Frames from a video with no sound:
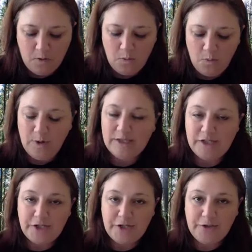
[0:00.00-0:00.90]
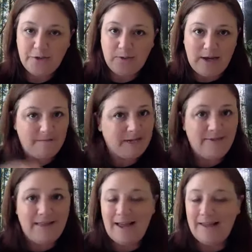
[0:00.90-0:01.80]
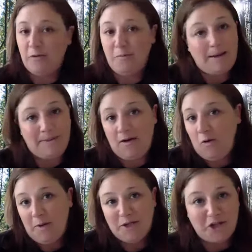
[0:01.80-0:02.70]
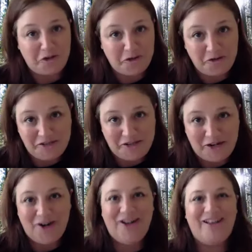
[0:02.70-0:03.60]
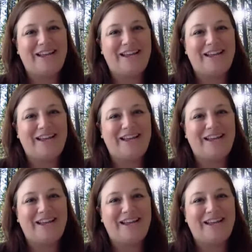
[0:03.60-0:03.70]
Once you have done that, there might be a whole bunch of other things there.